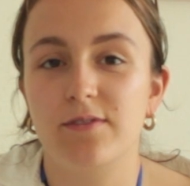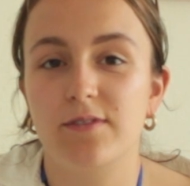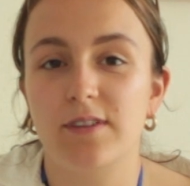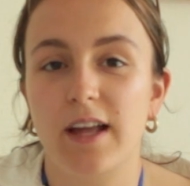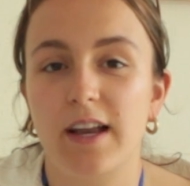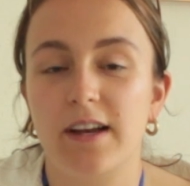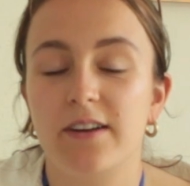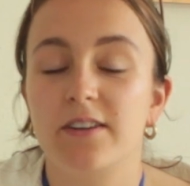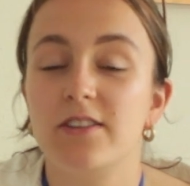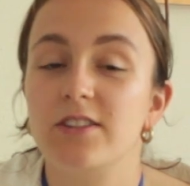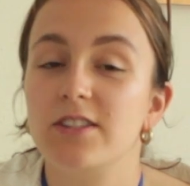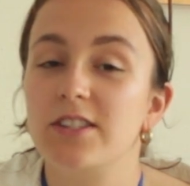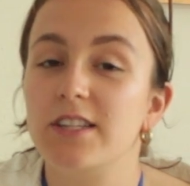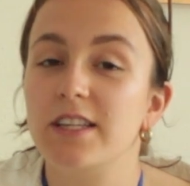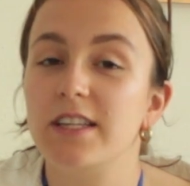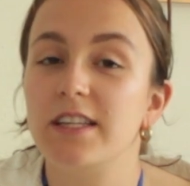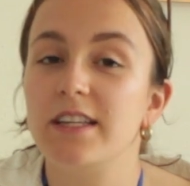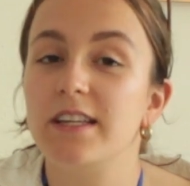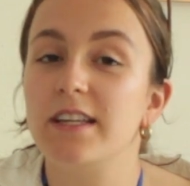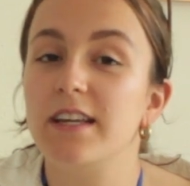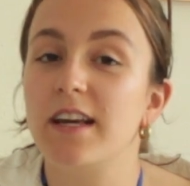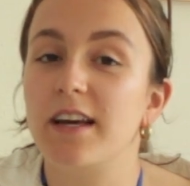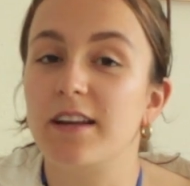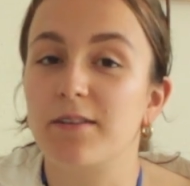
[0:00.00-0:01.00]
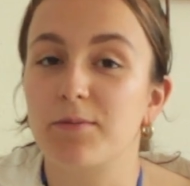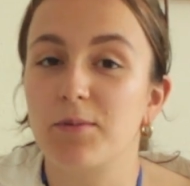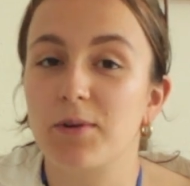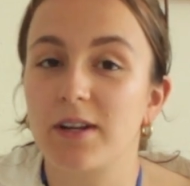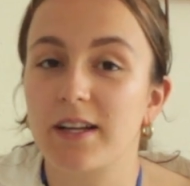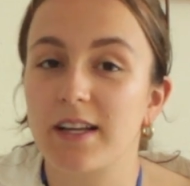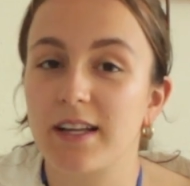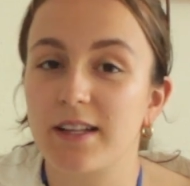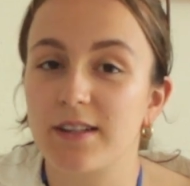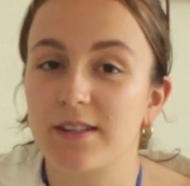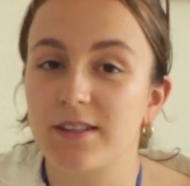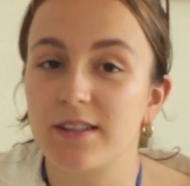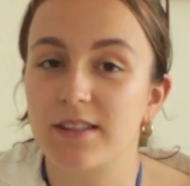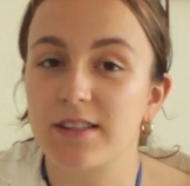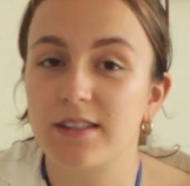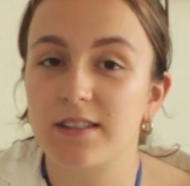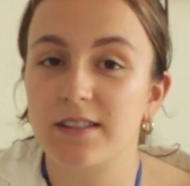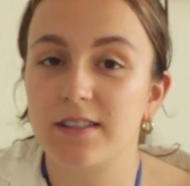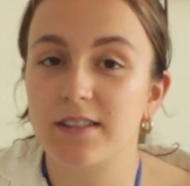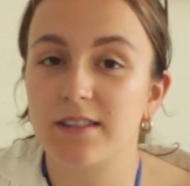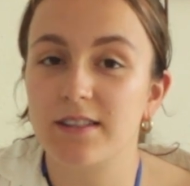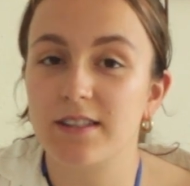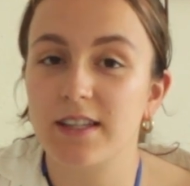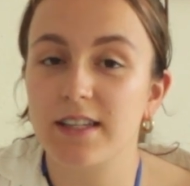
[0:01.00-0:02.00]
energy and want to get
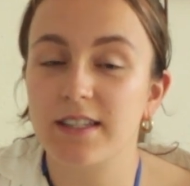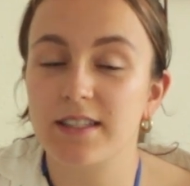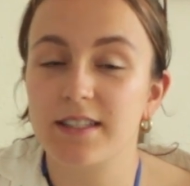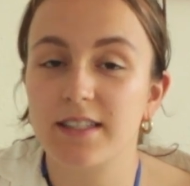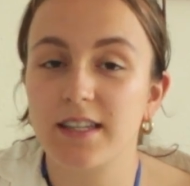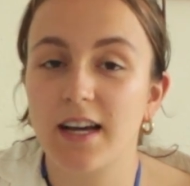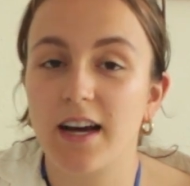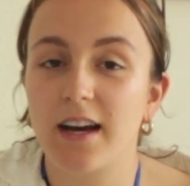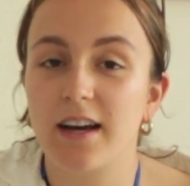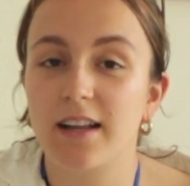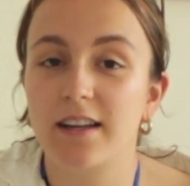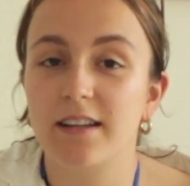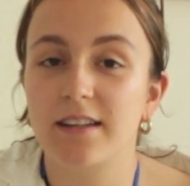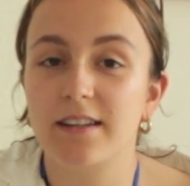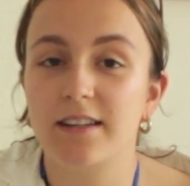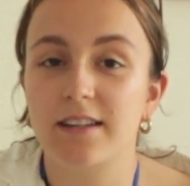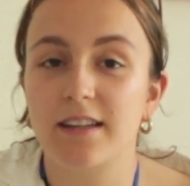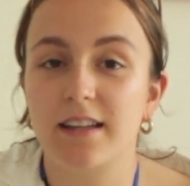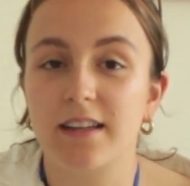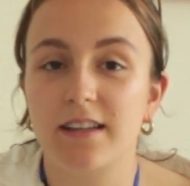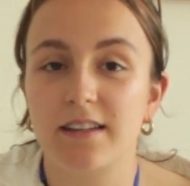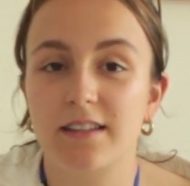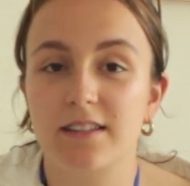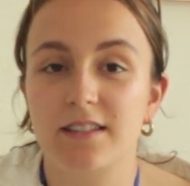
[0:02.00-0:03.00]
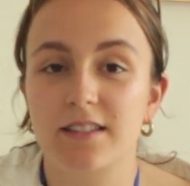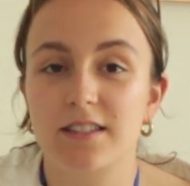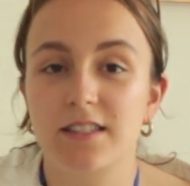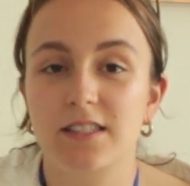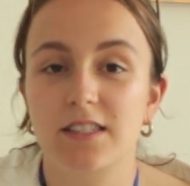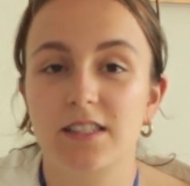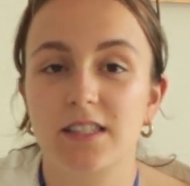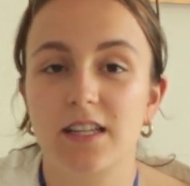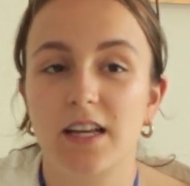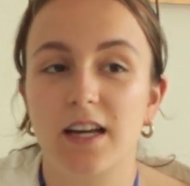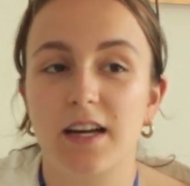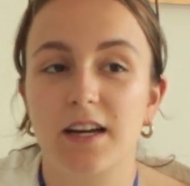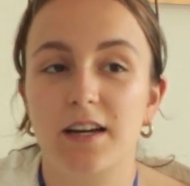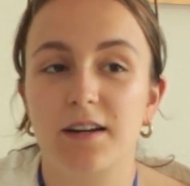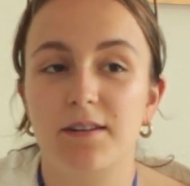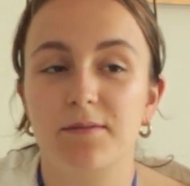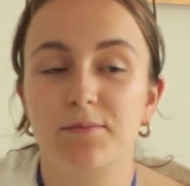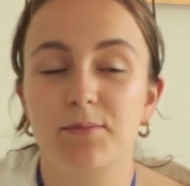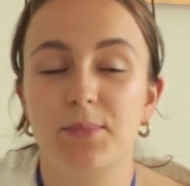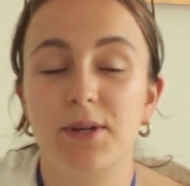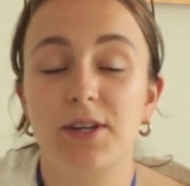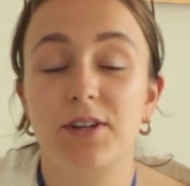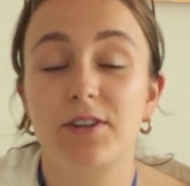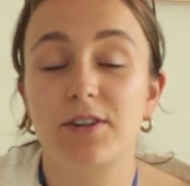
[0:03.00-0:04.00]
things done and
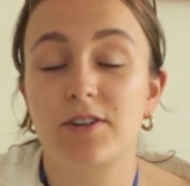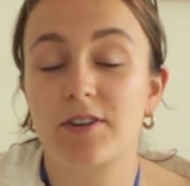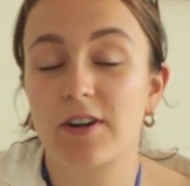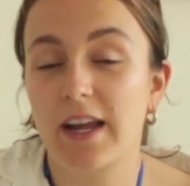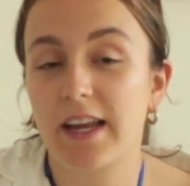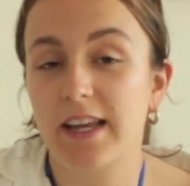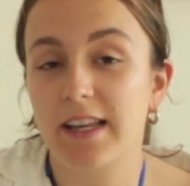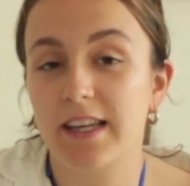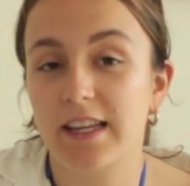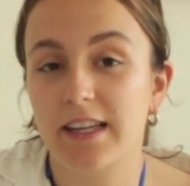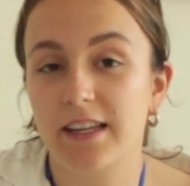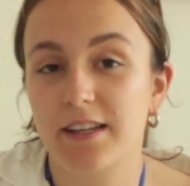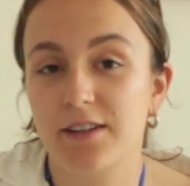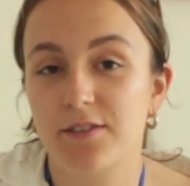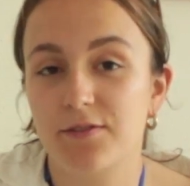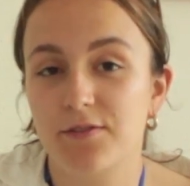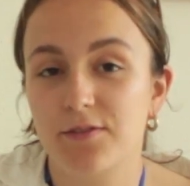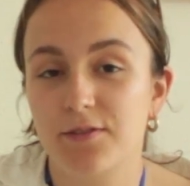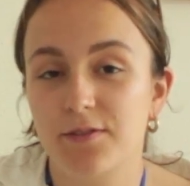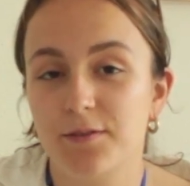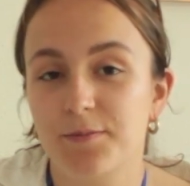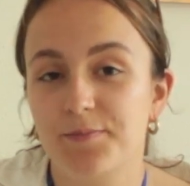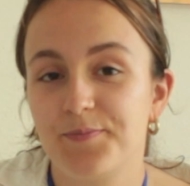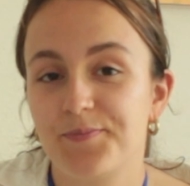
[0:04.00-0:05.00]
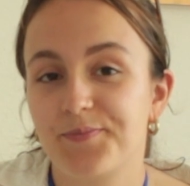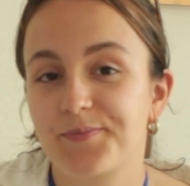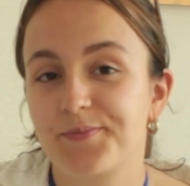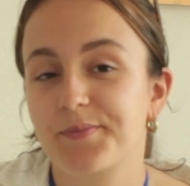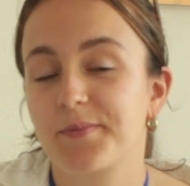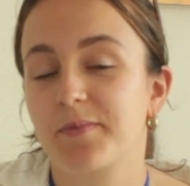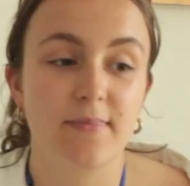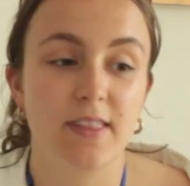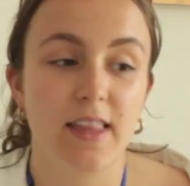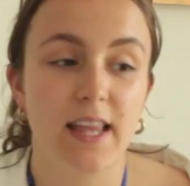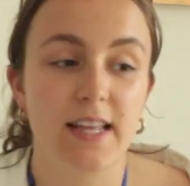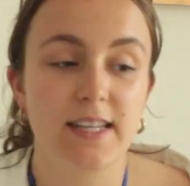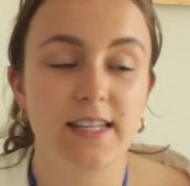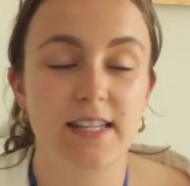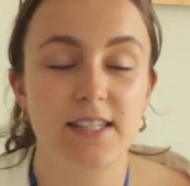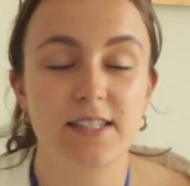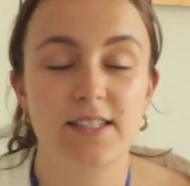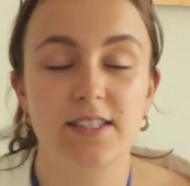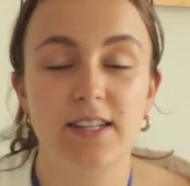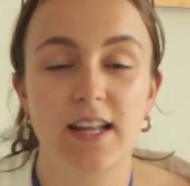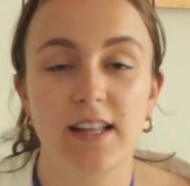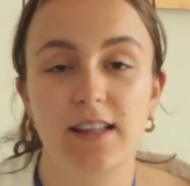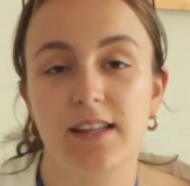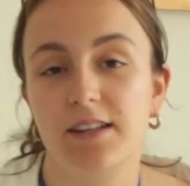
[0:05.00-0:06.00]
be creative. There's
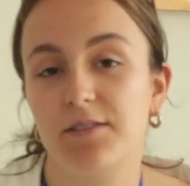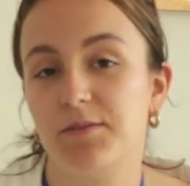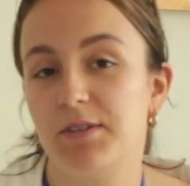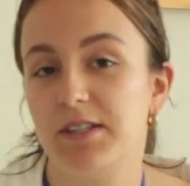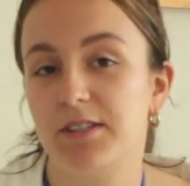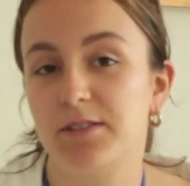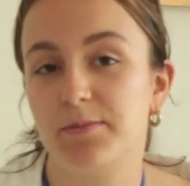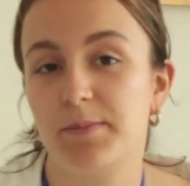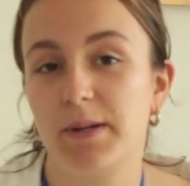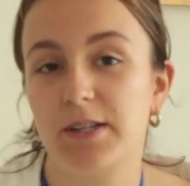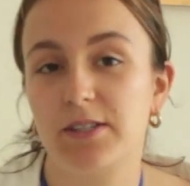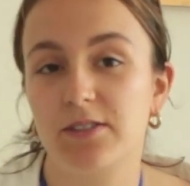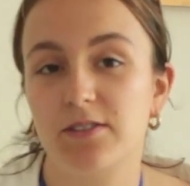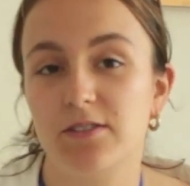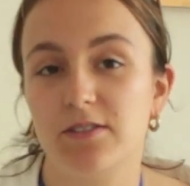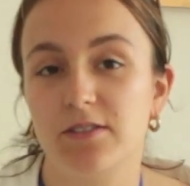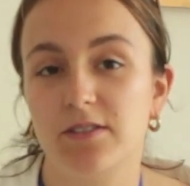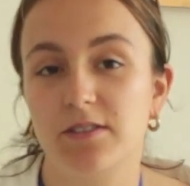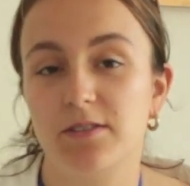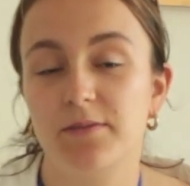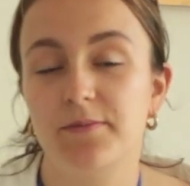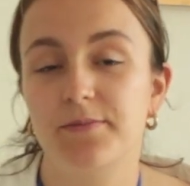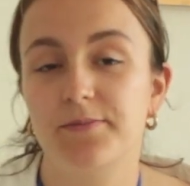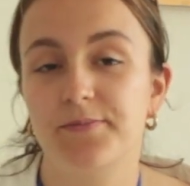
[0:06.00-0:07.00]
nothing really special